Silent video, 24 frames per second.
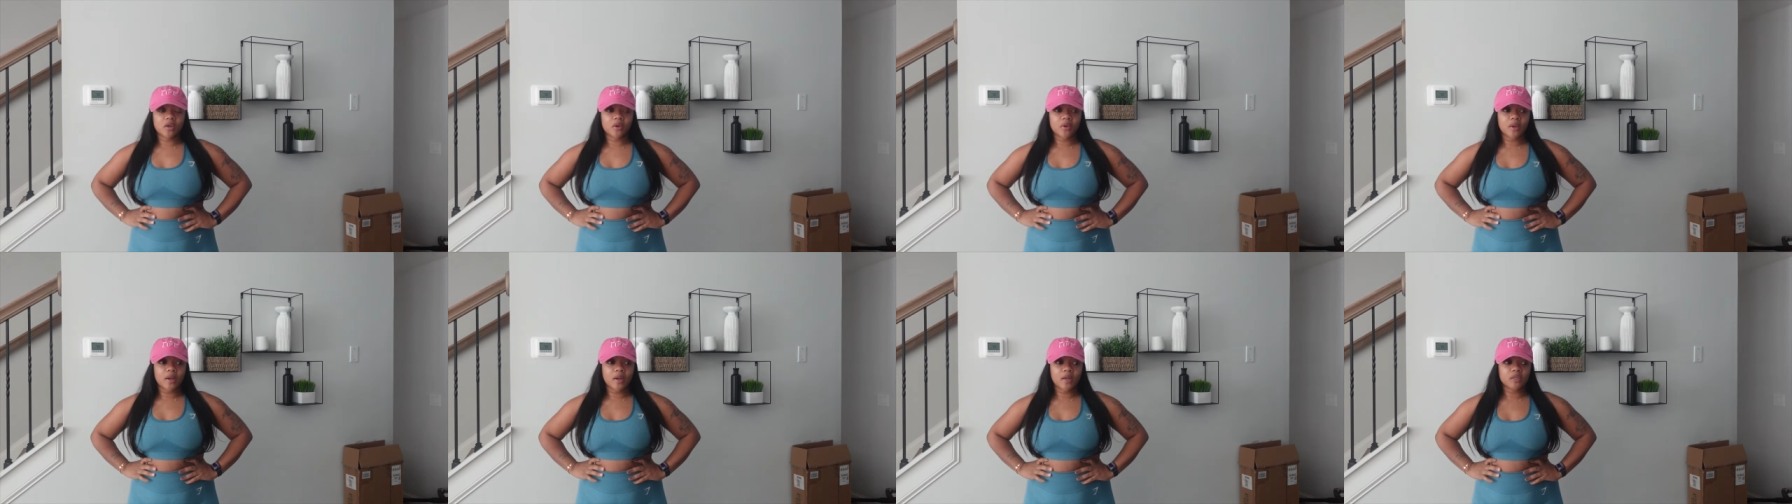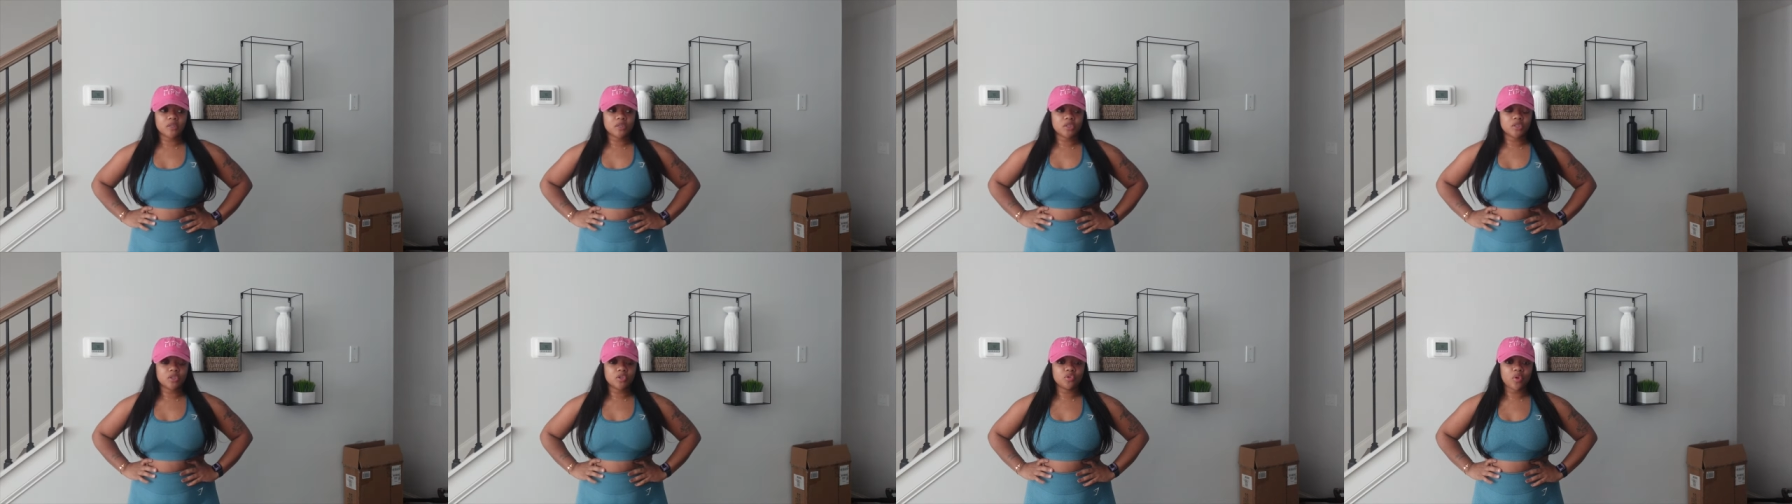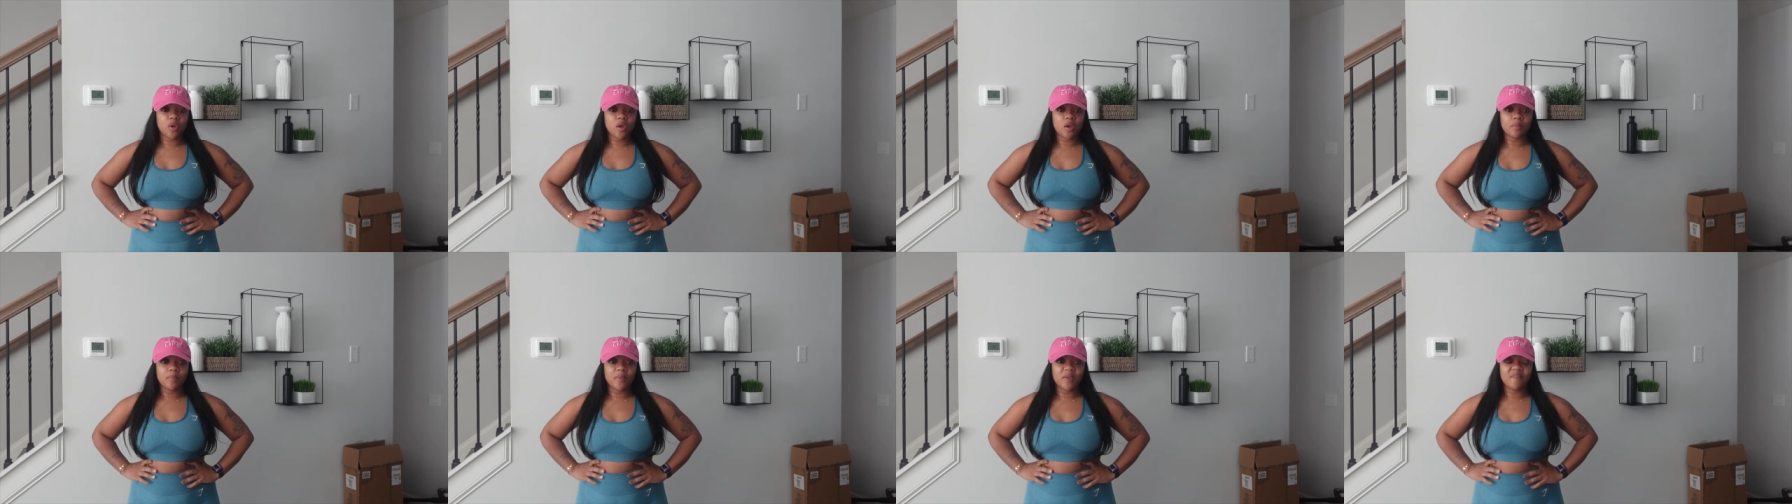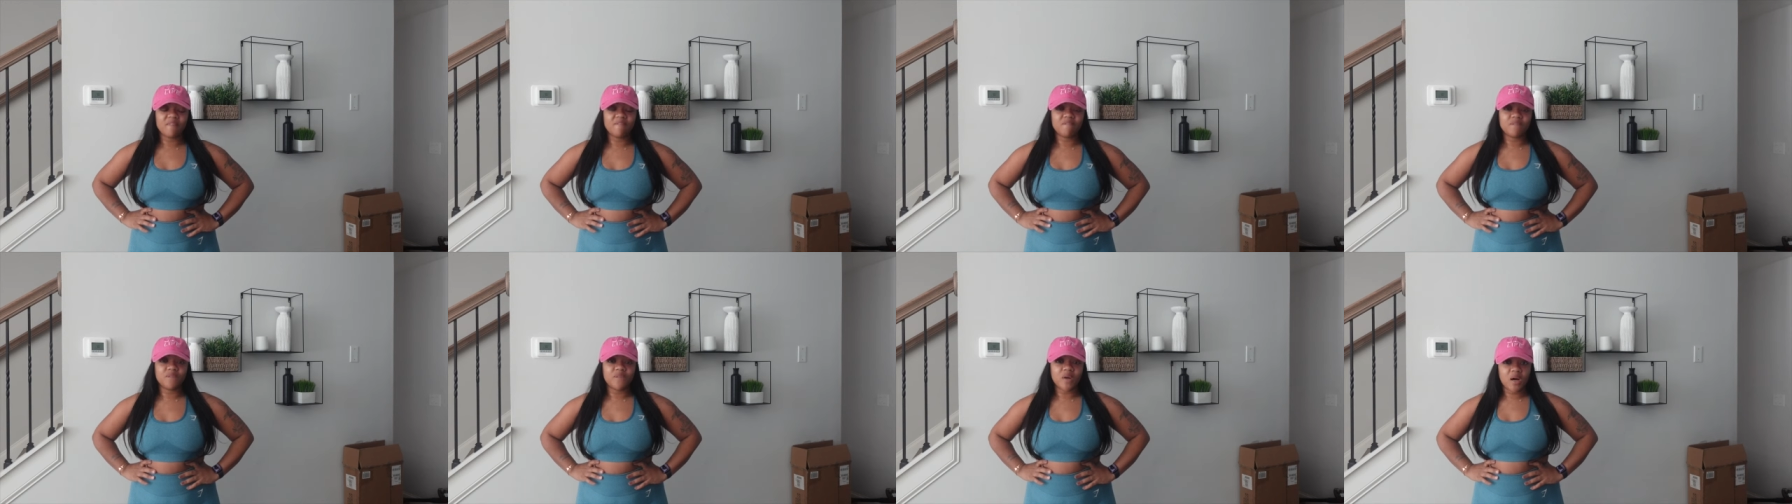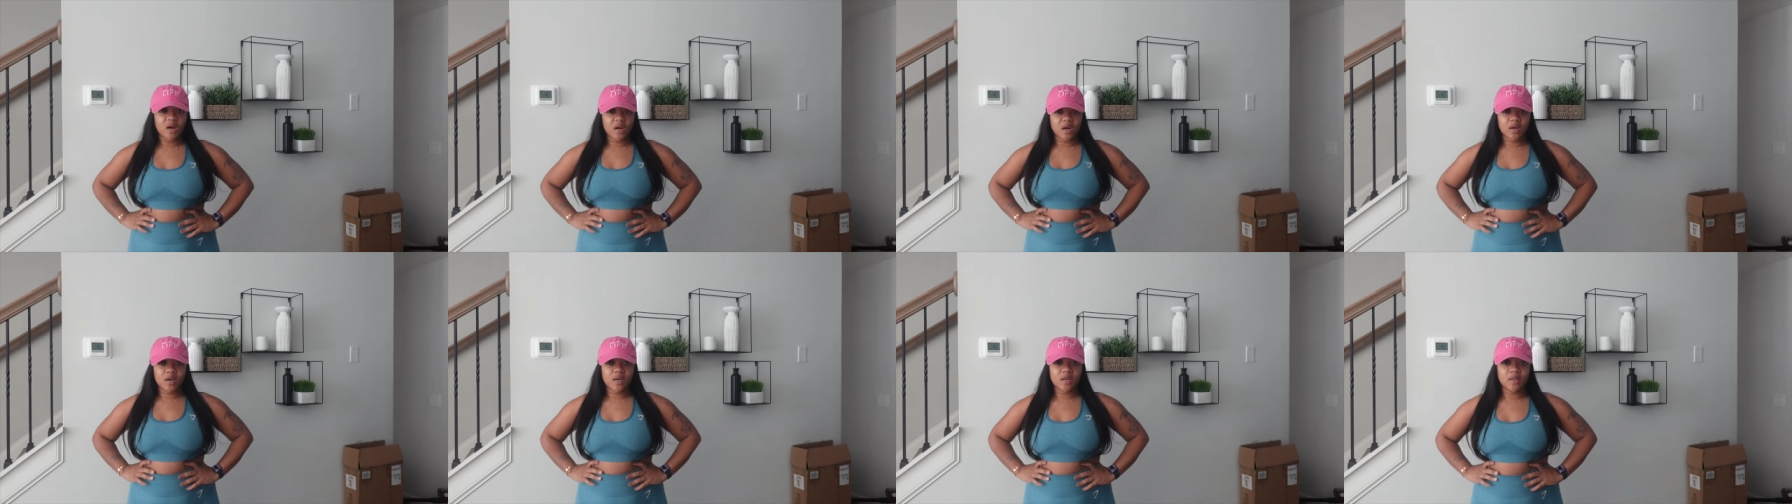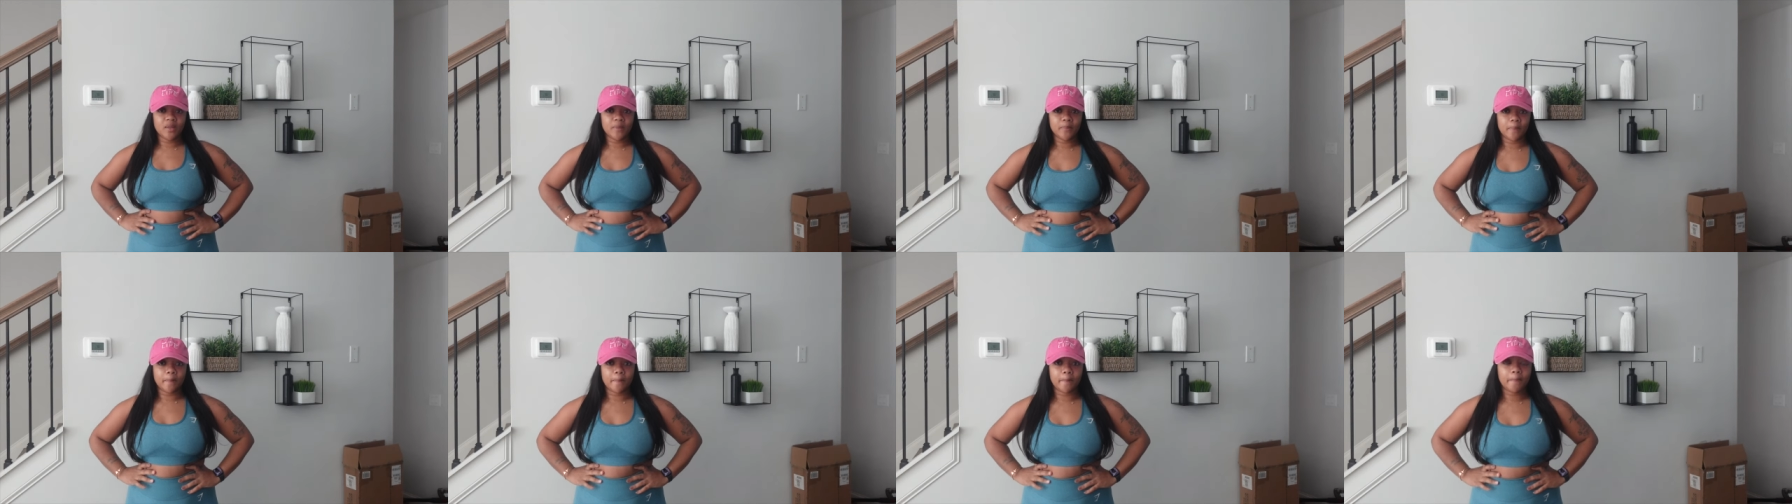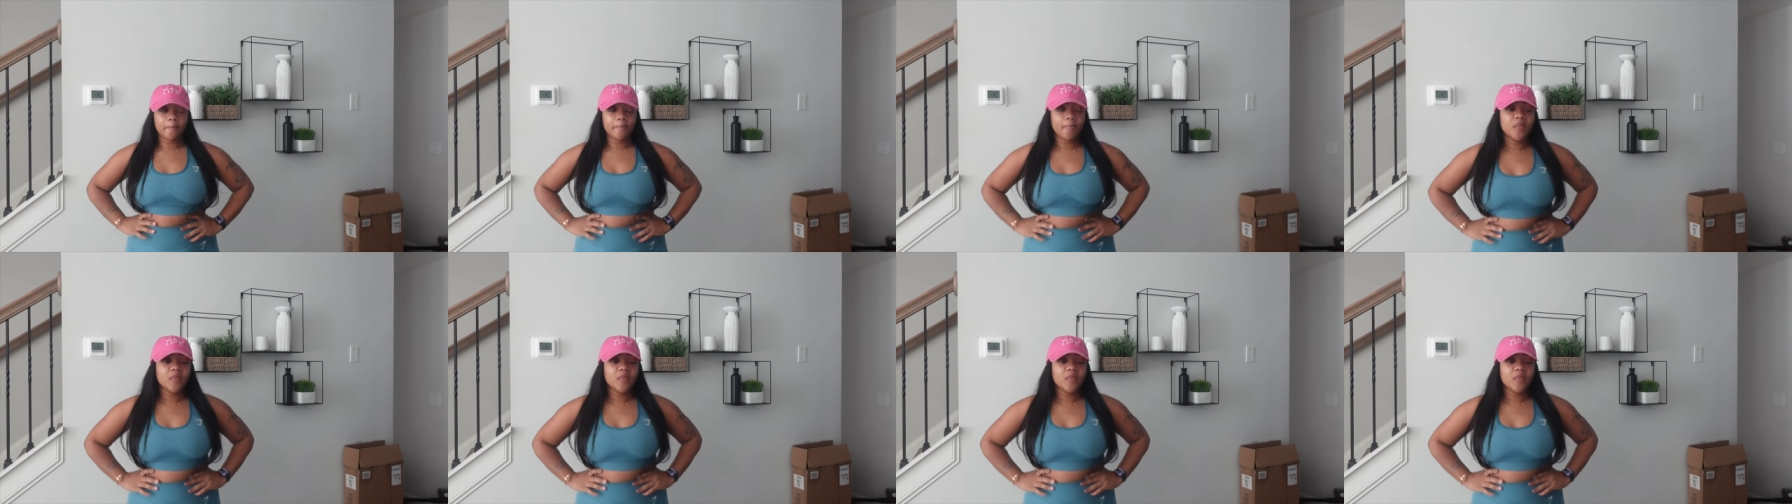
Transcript: okay? She's trying to be fine.